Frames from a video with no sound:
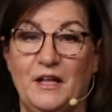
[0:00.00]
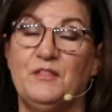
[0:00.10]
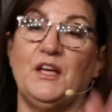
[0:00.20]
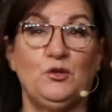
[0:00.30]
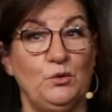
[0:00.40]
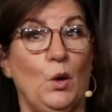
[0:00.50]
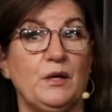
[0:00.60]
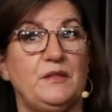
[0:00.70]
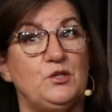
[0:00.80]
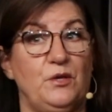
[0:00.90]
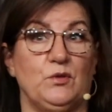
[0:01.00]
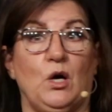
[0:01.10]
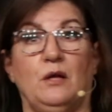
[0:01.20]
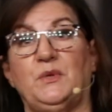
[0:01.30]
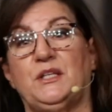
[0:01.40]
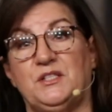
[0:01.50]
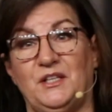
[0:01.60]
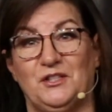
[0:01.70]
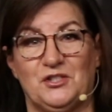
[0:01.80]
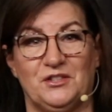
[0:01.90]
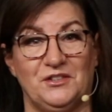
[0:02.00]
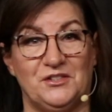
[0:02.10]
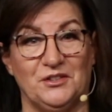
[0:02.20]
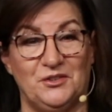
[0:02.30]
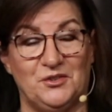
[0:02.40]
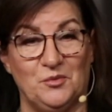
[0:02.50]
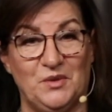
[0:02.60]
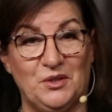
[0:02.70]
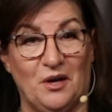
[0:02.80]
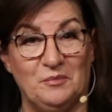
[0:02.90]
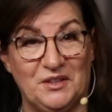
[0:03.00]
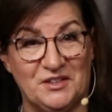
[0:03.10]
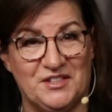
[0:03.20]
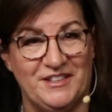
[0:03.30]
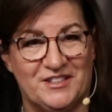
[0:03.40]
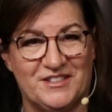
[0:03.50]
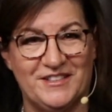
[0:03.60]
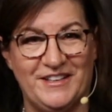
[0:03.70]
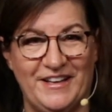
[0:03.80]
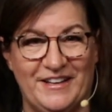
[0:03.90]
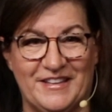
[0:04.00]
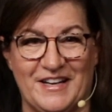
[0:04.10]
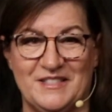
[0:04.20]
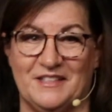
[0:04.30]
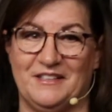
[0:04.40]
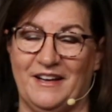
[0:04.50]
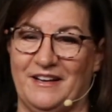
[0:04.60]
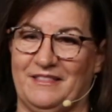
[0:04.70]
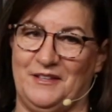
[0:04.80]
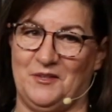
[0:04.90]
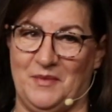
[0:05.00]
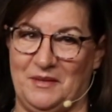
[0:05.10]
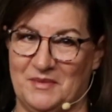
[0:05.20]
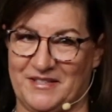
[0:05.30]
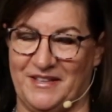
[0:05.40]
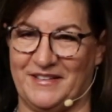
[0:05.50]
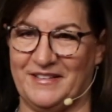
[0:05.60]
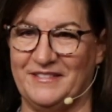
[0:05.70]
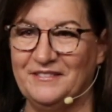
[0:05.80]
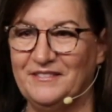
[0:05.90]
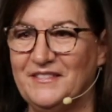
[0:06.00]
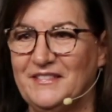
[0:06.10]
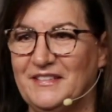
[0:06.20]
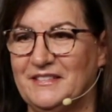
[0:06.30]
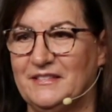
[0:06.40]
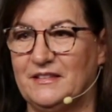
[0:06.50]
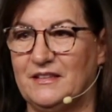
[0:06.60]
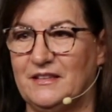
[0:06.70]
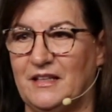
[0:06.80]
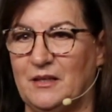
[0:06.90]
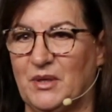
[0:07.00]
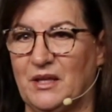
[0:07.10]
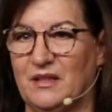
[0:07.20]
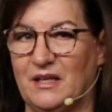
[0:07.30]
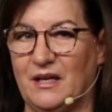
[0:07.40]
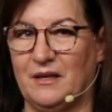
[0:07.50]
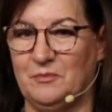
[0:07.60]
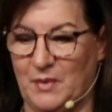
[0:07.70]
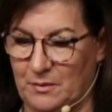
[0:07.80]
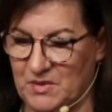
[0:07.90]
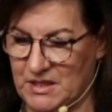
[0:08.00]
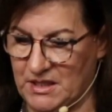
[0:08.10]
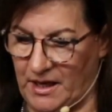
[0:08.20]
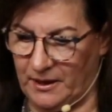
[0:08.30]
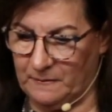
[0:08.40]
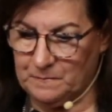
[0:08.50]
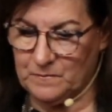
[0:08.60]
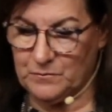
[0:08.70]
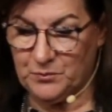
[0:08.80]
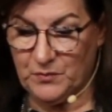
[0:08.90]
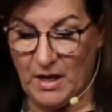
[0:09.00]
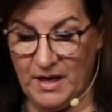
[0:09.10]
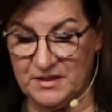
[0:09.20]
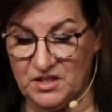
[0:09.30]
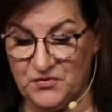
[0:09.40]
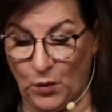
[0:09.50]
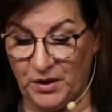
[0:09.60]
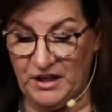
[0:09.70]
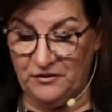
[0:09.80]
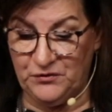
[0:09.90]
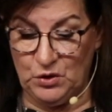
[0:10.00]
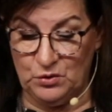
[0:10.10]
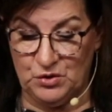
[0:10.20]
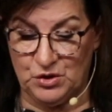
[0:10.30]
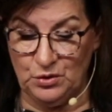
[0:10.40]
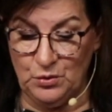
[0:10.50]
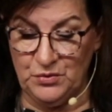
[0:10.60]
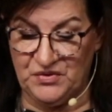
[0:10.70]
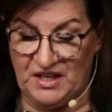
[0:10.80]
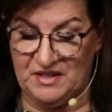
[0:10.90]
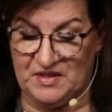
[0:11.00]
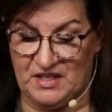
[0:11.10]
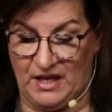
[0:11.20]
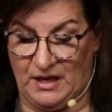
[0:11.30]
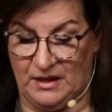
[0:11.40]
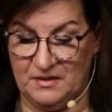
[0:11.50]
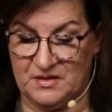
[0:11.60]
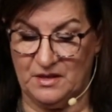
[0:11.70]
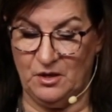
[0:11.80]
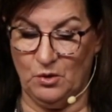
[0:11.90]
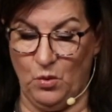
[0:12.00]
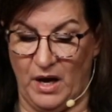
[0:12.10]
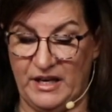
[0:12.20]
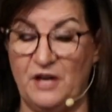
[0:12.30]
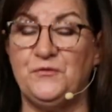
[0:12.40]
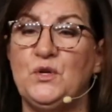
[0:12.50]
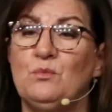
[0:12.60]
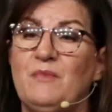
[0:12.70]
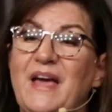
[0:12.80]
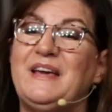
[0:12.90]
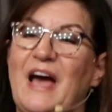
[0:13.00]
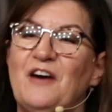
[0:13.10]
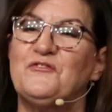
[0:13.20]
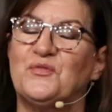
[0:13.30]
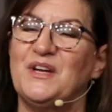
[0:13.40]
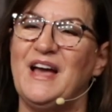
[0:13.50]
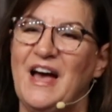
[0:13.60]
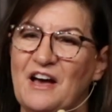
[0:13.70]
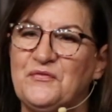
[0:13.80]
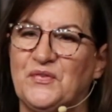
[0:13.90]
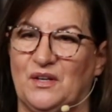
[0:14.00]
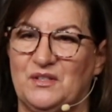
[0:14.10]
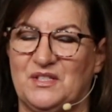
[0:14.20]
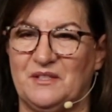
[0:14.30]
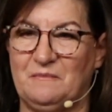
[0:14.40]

thank you, Lord, that you haven't called me to teach, until he told me he called me to teach. And then I said, God, I think you made a mistake. Anybody think God made a mistake? It says, for if you do these things, what? If you make every effort,